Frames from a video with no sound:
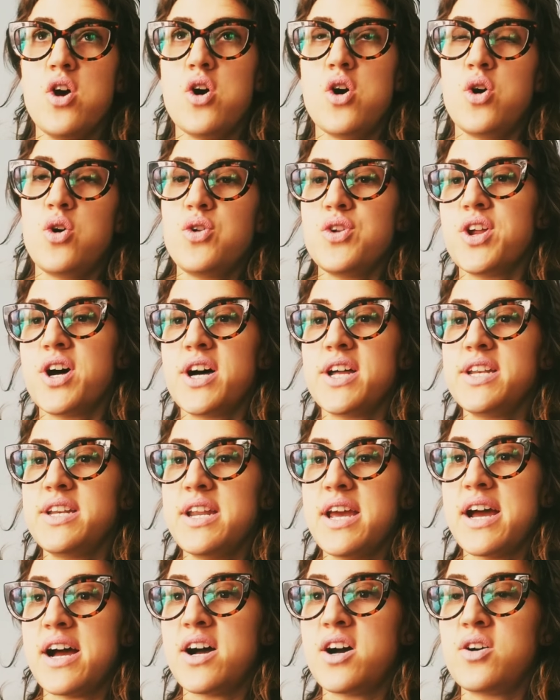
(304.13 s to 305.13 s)
"Hold on
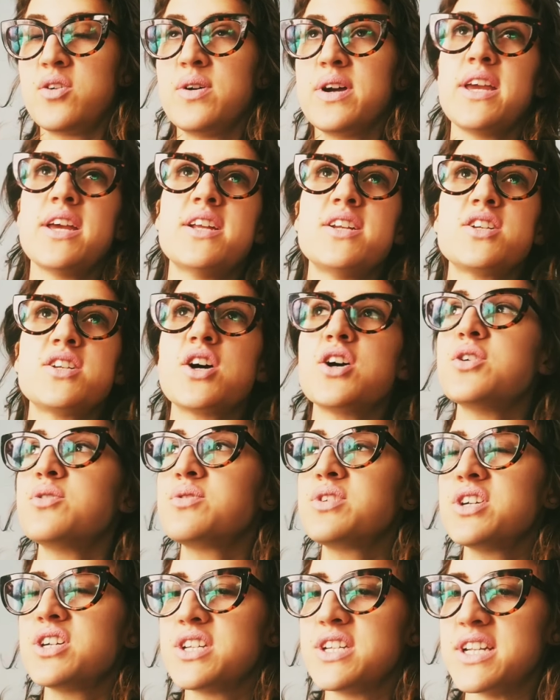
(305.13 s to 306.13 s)
now," and "Oh
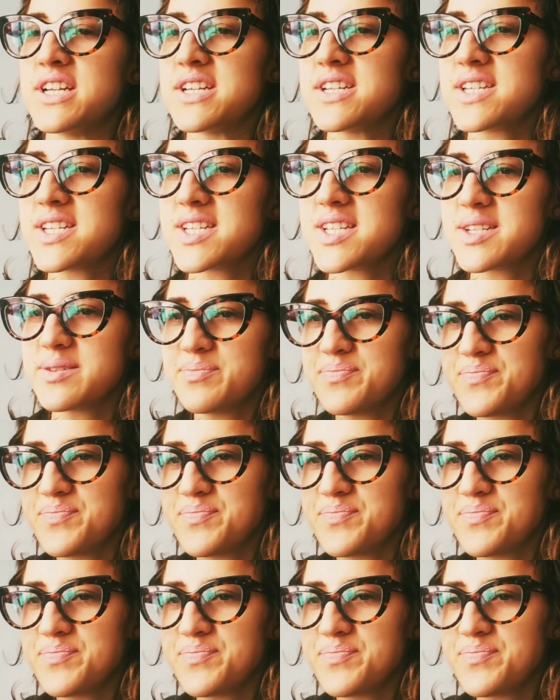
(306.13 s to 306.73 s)
goodness."